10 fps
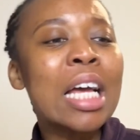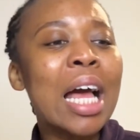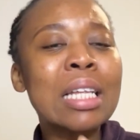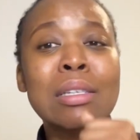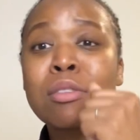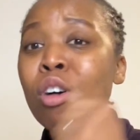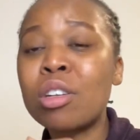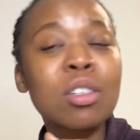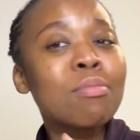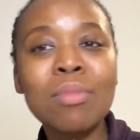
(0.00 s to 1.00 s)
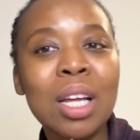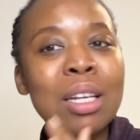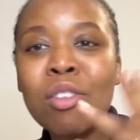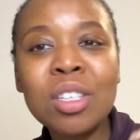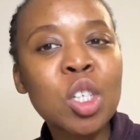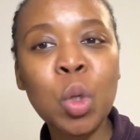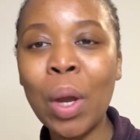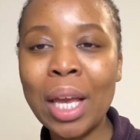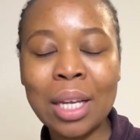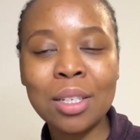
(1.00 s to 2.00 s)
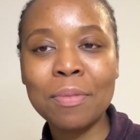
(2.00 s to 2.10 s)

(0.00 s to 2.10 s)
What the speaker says: and not enjoying it?